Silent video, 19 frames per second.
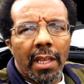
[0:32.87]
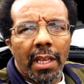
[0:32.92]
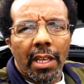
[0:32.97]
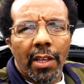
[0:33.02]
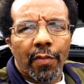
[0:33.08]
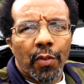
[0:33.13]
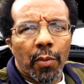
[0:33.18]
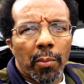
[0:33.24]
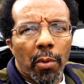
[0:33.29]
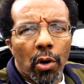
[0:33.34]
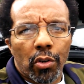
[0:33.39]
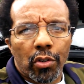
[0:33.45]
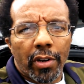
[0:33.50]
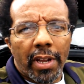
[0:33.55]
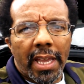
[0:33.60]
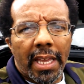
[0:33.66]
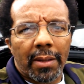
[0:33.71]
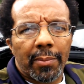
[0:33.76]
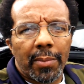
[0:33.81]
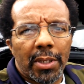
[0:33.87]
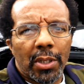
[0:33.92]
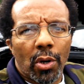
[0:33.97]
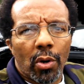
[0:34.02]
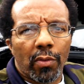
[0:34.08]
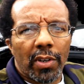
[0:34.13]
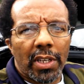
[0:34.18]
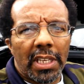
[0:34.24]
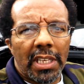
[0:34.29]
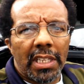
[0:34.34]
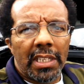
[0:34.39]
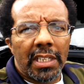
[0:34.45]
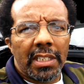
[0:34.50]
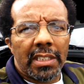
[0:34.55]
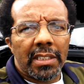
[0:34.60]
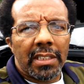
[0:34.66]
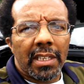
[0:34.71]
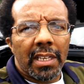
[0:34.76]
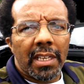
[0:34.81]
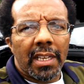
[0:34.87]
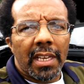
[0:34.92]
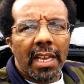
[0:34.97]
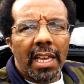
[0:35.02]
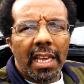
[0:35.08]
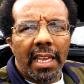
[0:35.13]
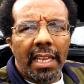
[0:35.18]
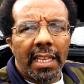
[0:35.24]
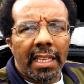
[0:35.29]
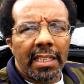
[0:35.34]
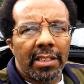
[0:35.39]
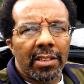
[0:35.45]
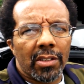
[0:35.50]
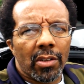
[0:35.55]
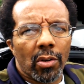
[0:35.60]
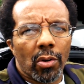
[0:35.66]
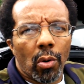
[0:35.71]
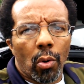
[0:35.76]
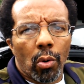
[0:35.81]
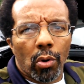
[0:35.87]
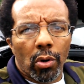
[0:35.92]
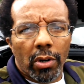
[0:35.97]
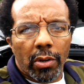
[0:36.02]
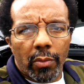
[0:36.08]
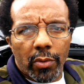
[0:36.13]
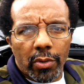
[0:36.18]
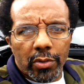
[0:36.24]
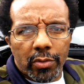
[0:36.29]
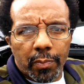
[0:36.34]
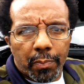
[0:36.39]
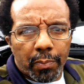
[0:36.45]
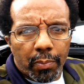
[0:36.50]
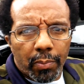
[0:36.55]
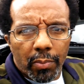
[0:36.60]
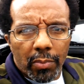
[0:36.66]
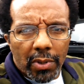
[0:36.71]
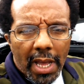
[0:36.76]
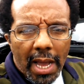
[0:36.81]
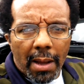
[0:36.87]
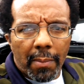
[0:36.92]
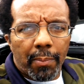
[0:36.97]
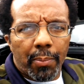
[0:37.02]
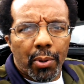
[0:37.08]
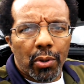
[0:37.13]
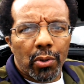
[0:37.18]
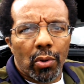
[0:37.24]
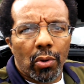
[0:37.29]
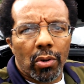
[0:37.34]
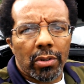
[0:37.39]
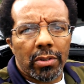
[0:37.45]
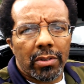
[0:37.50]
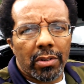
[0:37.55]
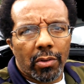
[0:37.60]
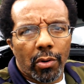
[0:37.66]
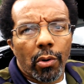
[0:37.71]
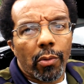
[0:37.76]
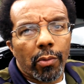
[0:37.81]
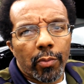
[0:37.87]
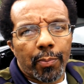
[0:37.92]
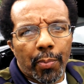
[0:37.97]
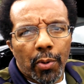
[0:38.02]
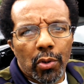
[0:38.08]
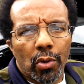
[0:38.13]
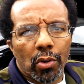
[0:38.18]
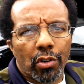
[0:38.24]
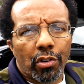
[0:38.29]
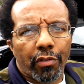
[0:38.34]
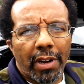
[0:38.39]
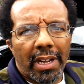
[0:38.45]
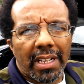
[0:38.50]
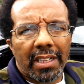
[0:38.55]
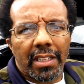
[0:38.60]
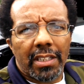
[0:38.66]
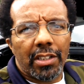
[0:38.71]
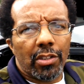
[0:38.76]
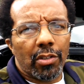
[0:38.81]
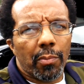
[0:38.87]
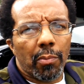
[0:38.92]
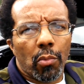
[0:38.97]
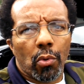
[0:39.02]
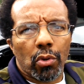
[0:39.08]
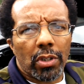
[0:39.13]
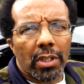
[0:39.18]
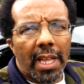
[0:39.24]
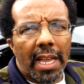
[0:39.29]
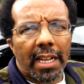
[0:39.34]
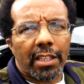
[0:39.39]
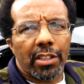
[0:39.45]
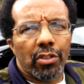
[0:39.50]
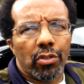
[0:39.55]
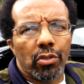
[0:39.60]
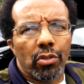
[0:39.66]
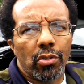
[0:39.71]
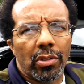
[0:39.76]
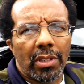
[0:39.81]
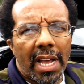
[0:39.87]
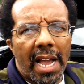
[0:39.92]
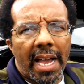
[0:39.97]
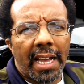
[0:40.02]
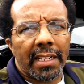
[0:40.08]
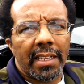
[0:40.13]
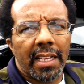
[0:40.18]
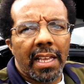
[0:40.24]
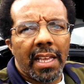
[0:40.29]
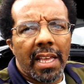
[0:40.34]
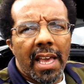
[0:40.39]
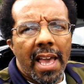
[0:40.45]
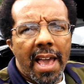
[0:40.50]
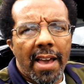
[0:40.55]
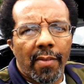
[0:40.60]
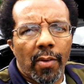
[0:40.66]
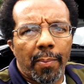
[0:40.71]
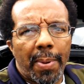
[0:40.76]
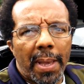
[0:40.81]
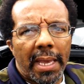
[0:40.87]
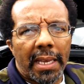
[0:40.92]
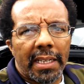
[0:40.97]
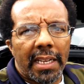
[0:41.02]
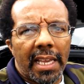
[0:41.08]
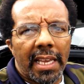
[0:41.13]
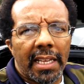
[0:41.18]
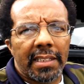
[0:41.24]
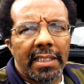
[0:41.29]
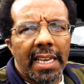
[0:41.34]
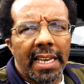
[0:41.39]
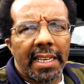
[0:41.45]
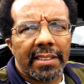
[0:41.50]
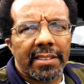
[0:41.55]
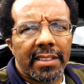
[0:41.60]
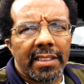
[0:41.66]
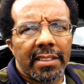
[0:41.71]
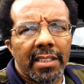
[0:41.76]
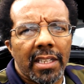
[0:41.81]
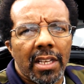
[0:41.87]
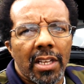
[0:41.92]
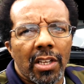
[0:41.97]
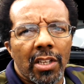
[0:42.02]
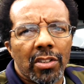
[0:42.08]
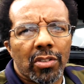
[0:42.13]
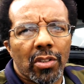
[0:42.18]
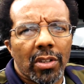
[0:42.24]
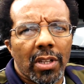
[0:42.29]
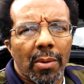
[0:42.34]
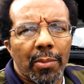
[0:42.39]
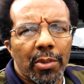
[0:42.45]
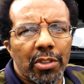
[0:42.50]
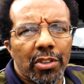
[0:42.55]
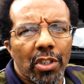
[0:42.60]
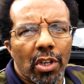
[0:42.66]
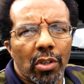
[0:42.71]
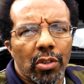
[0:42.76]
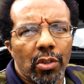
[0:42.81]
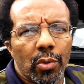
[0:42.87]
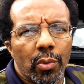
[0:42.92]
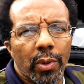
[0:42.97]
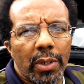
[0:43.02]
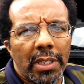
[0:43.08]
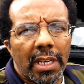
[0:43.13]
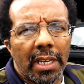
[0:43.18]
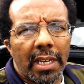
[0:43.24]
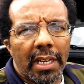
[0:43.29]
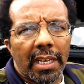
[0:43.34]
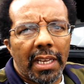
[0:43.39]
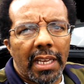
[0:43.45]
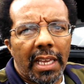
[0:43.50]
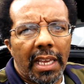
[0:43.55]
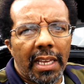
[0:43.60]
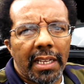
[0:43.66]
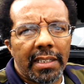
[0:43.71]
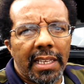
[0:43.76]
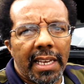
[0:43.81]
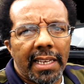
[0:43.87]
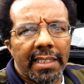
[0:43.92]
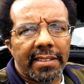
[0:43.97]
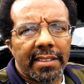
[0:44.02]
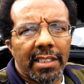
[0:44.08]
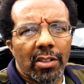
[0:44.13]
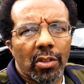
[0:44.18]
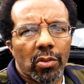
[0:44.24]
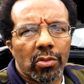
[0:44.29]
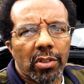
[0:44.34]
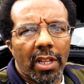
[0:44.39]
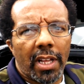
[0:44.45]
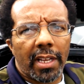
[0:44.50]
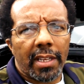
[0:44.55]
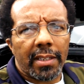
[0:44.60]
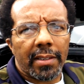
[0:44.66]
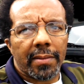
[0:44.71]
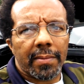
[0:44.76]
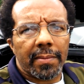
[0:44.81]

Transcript: If your motor hadn't been overheated and or it was not put on or put on correctly, more than likely you do not have a bad head gasket. So let me show you what a head gasket looks like.